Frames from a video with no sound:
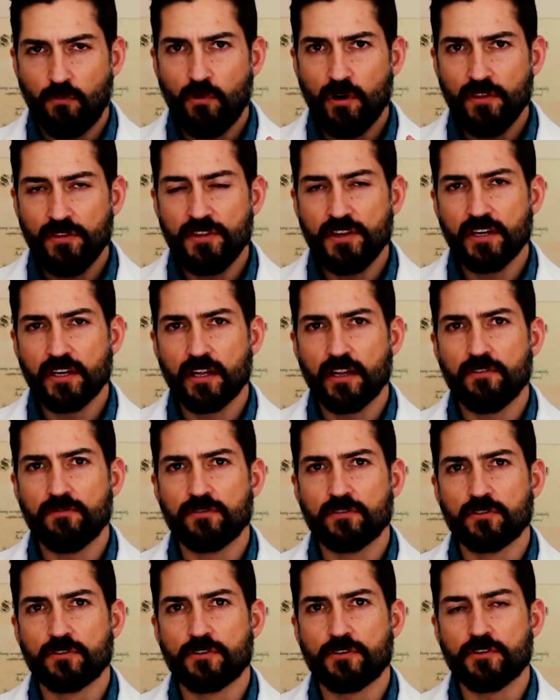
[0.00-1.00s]
One thing that
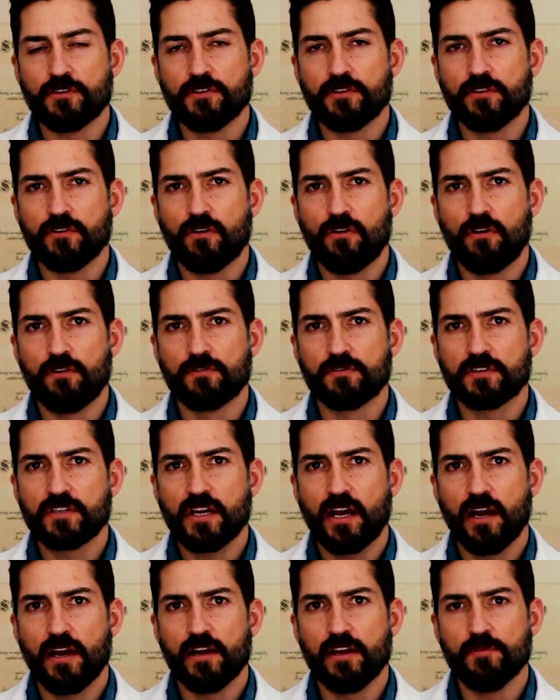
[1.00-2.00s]
I've learned over
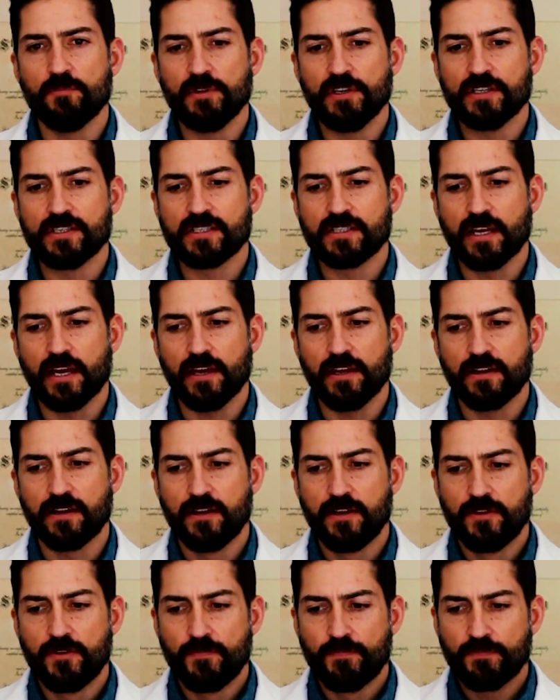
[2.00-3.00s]
time is that
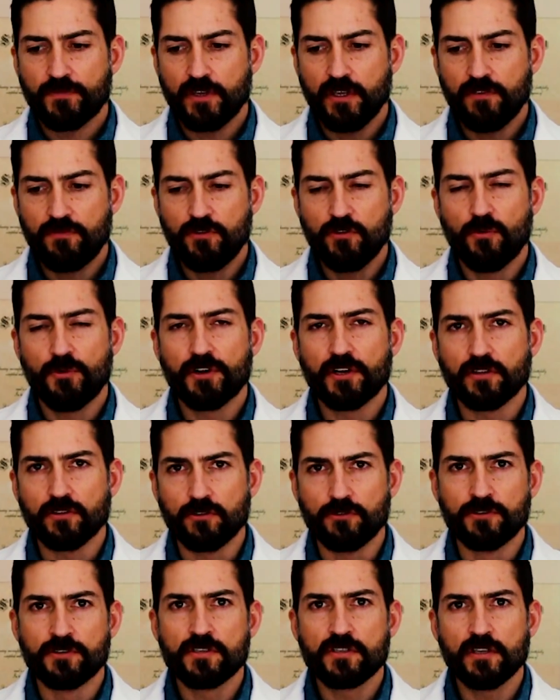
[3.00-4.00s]
if you want to
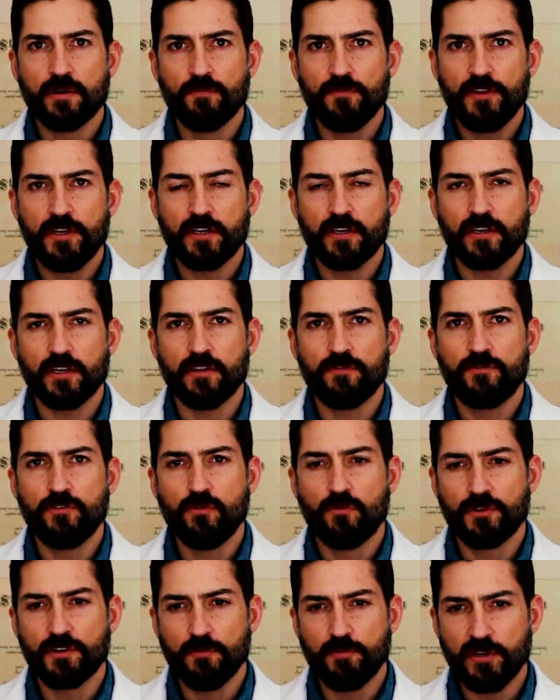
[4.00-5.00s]
learn something, if
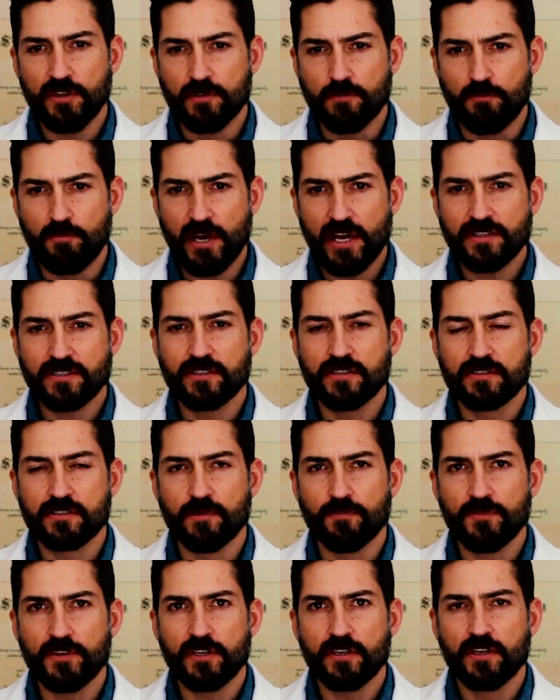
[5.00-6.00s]
you want to be the best at
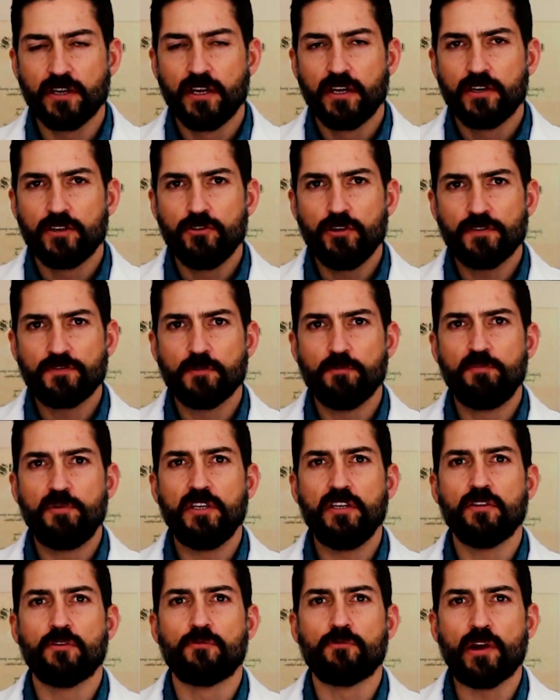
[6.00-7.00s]
something, you have to
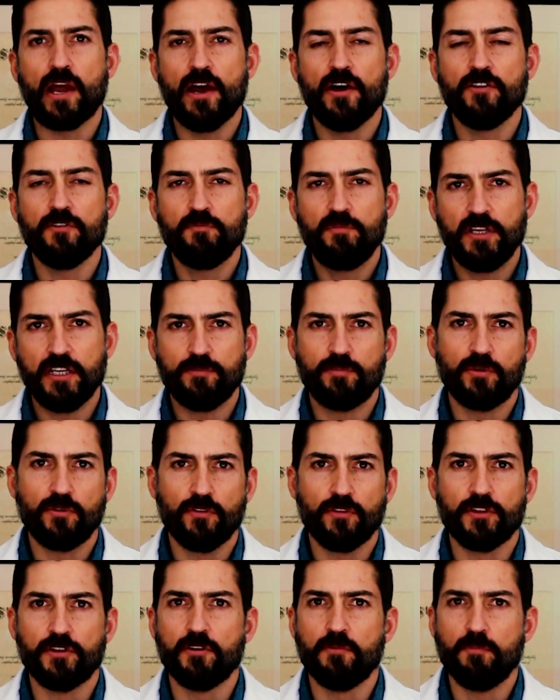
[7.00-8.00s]
be around
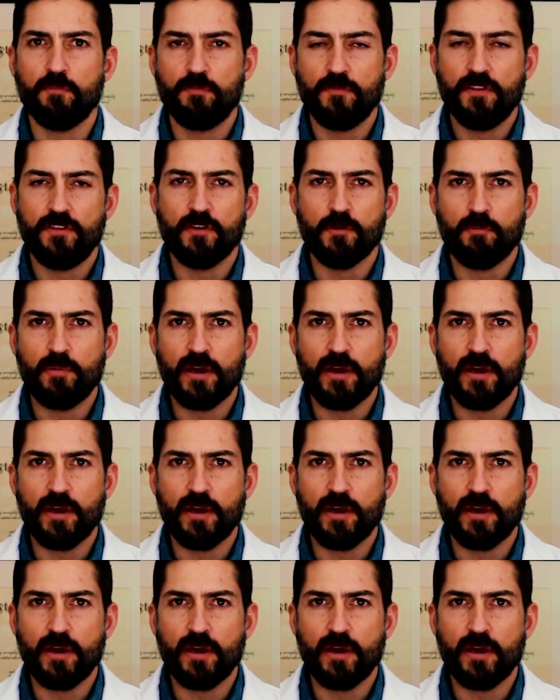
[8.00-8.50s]
people that are the